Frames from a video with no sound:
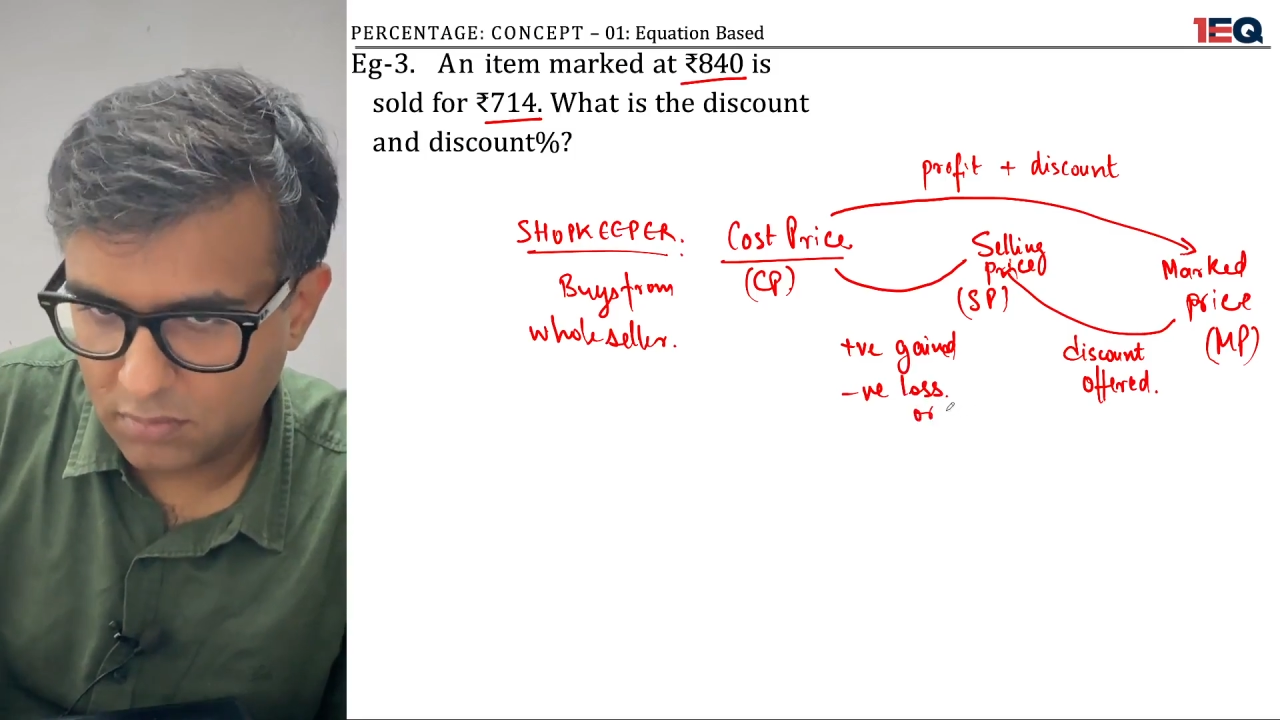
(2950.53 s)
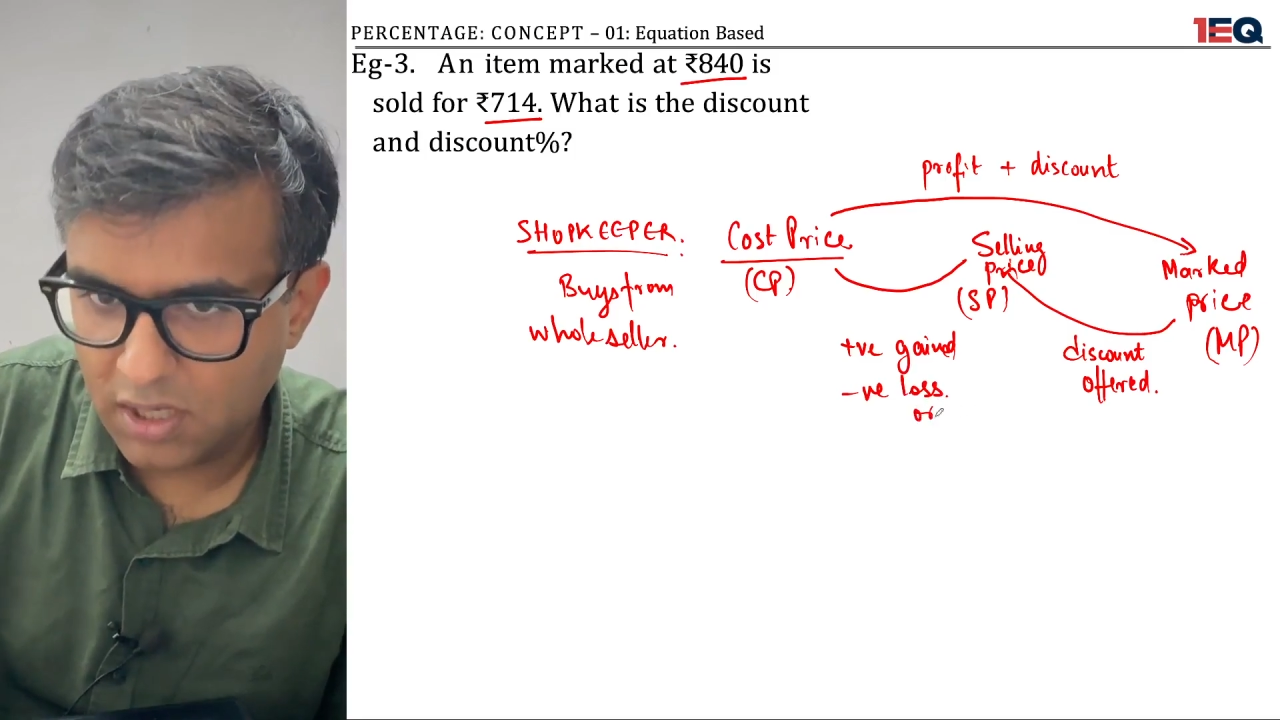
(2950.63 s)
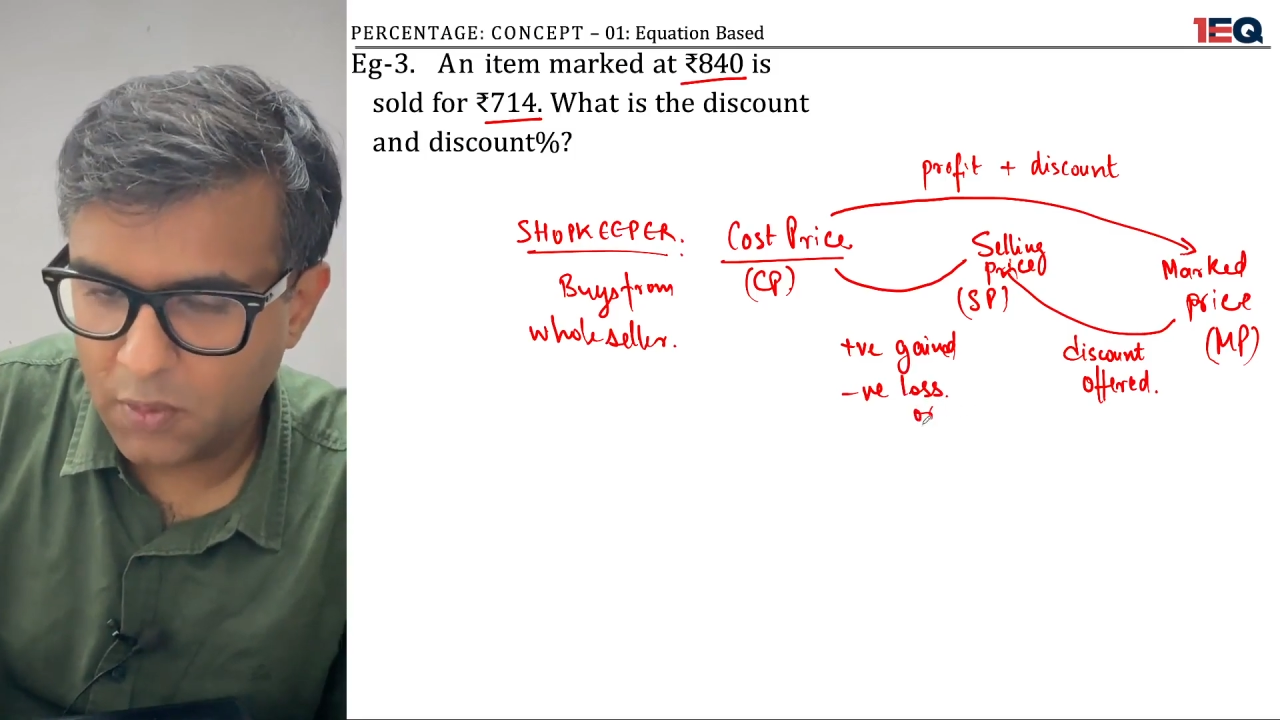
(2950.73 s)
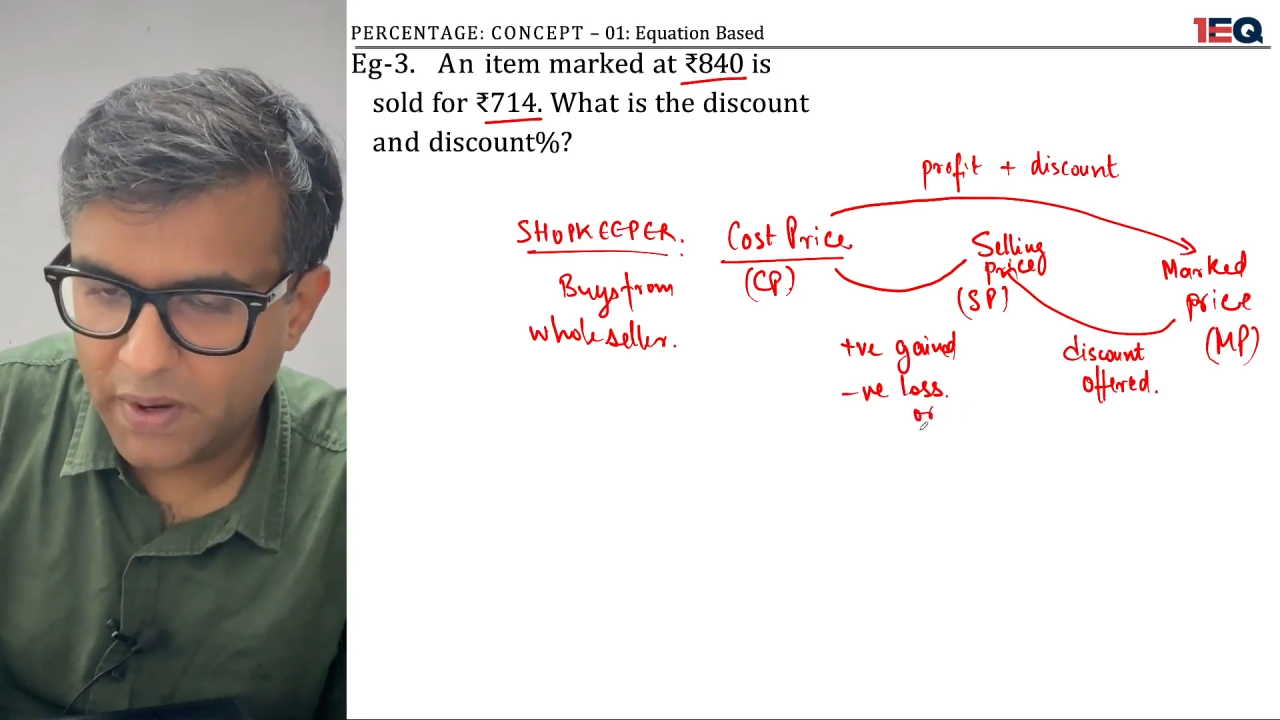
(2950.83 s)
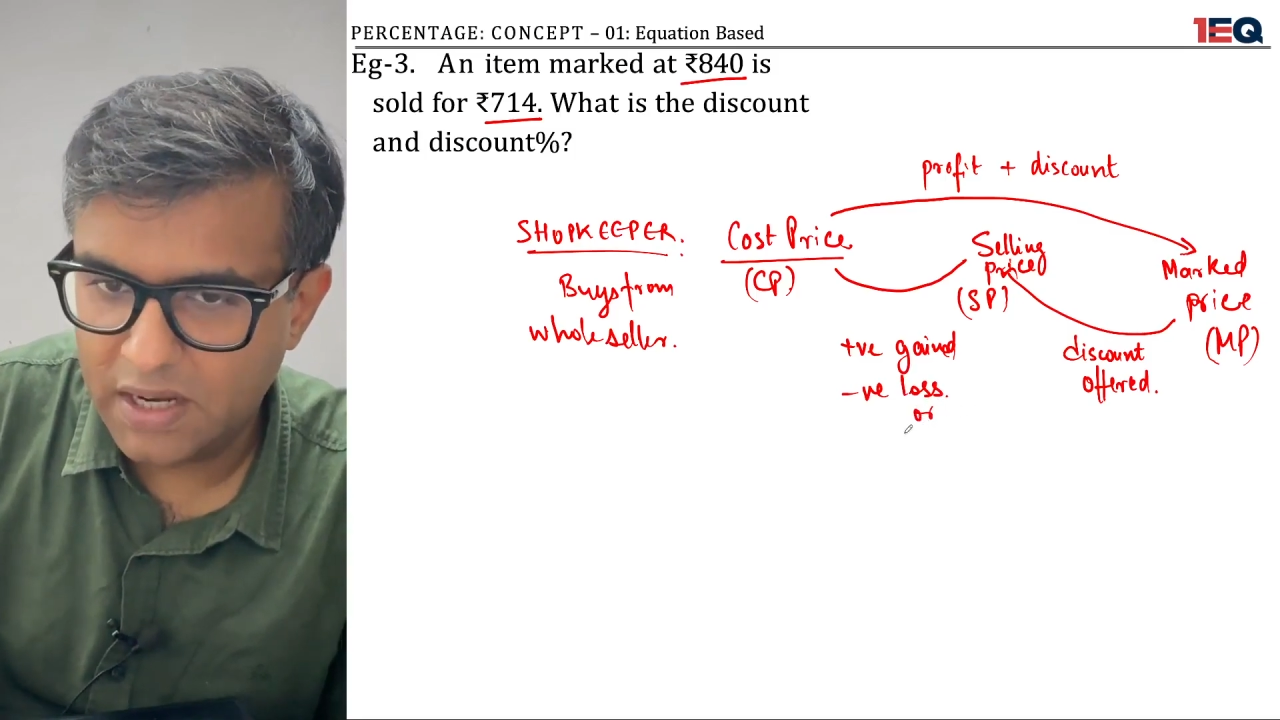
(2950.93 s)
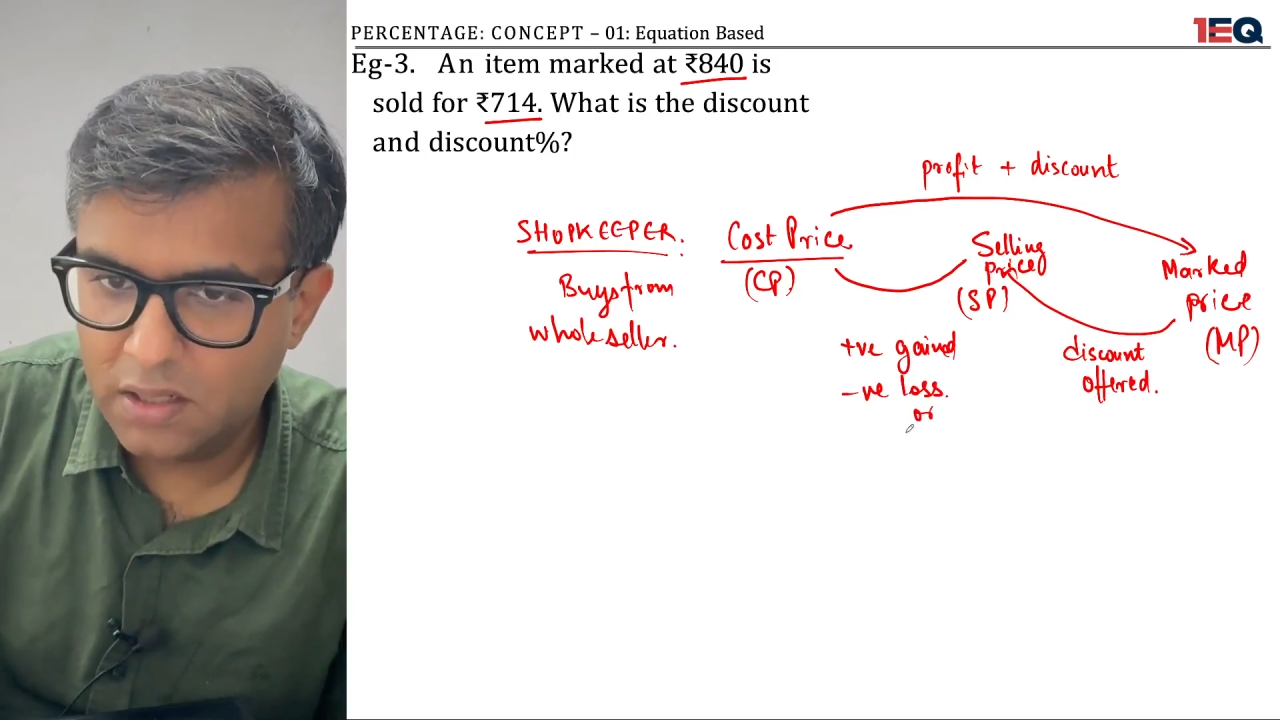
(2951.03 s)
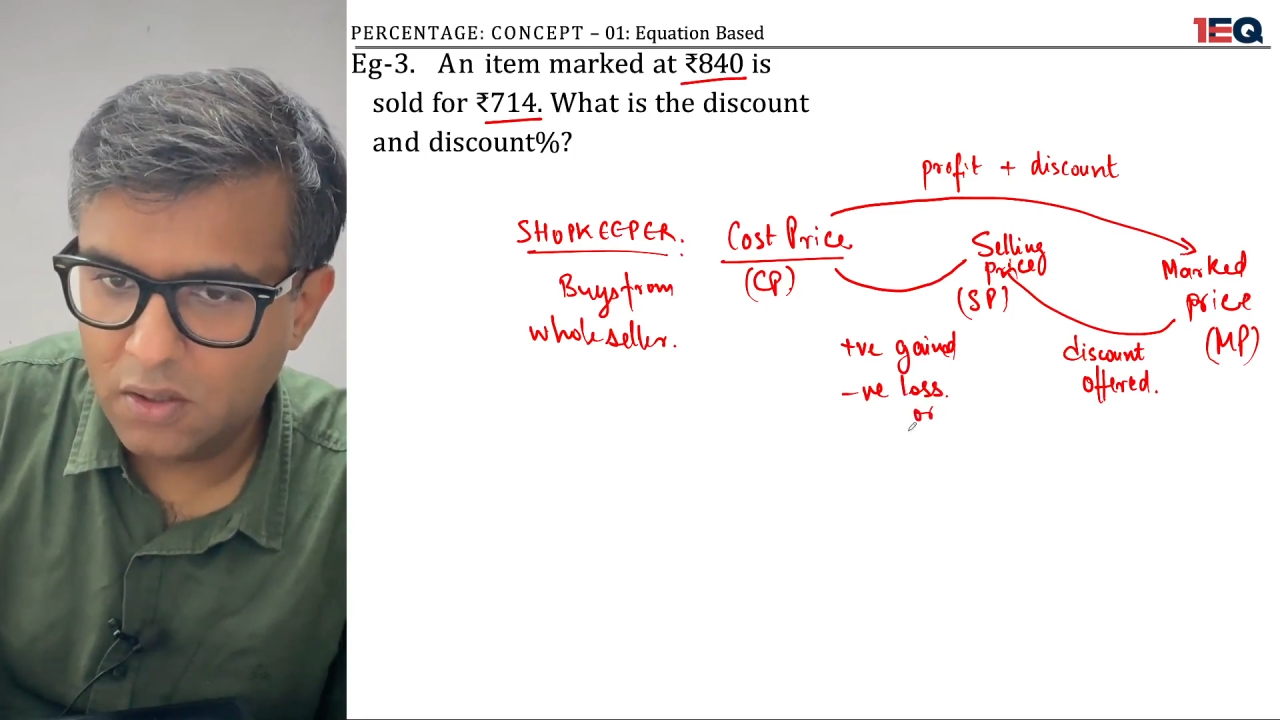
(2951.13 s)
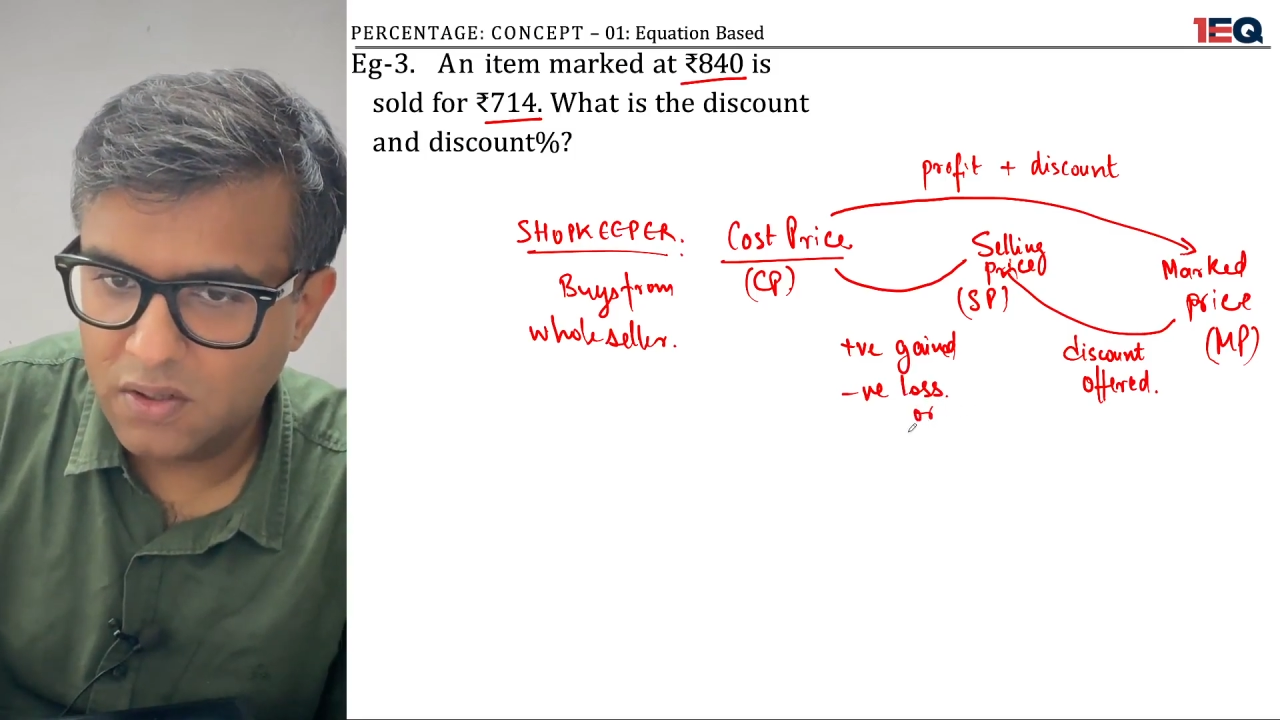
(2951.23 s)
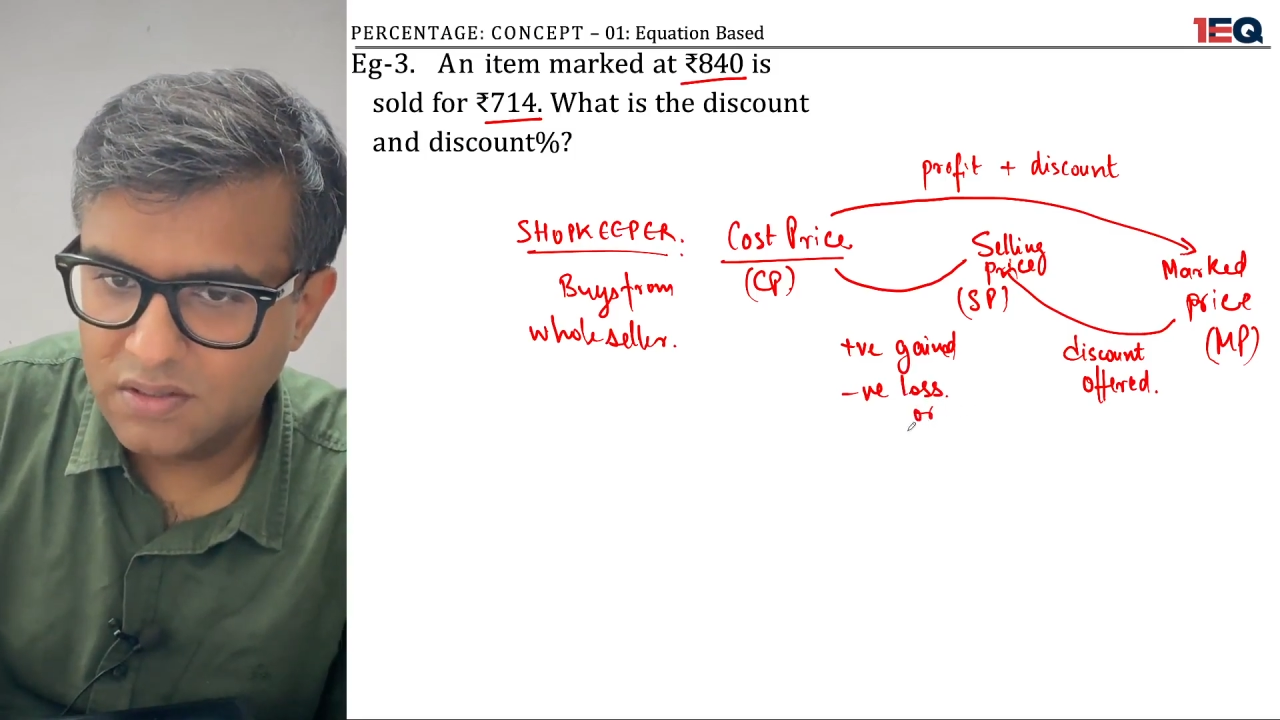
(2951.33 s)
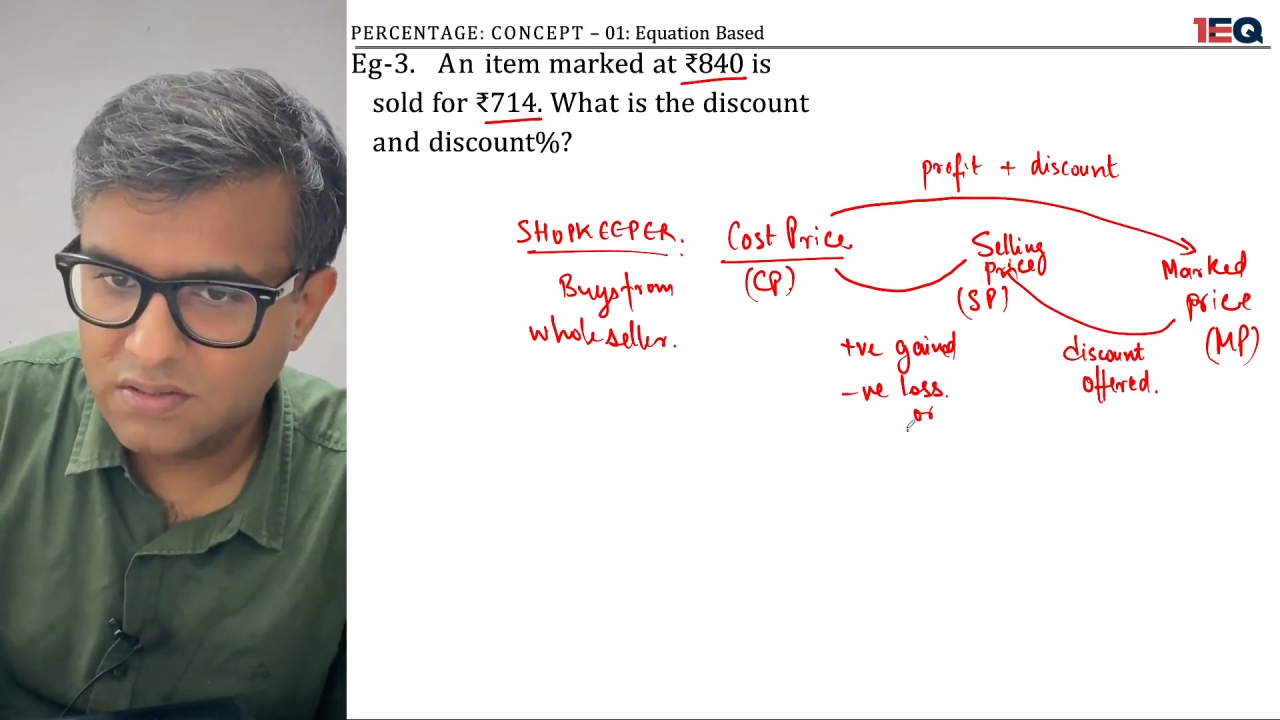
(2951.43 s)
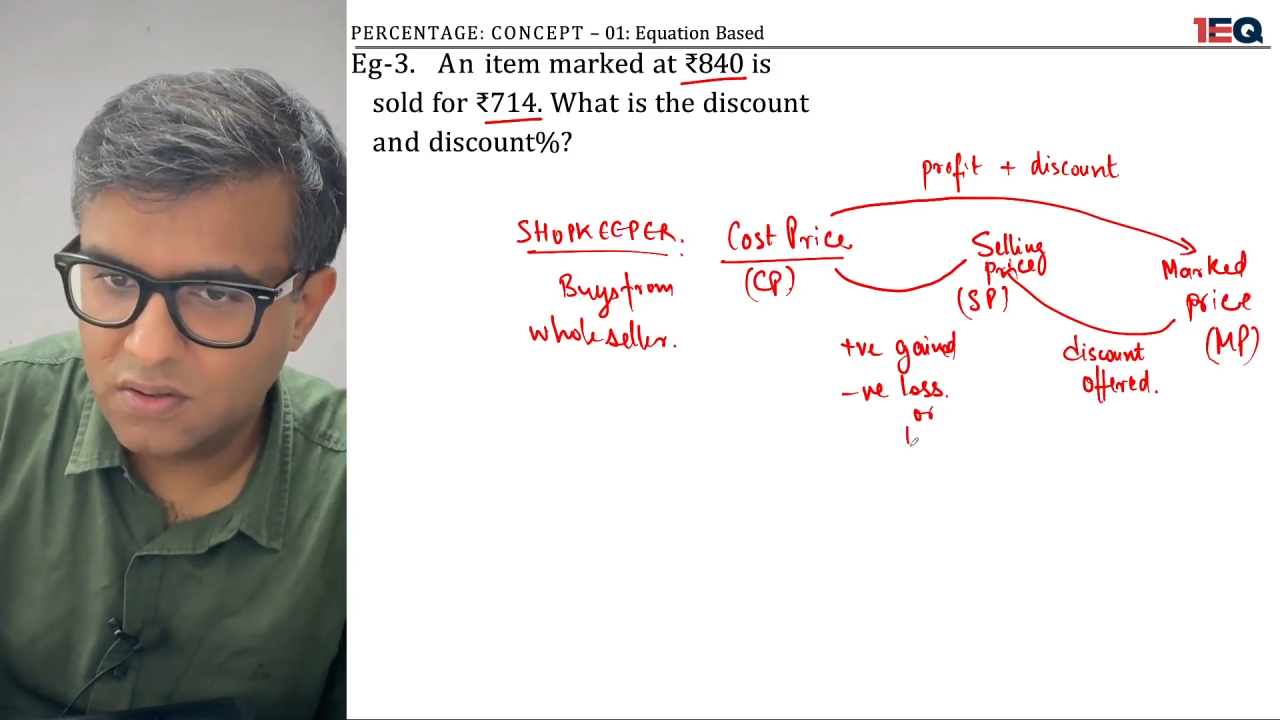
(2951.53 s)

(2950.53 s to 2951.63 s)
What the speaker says: acquired a loss,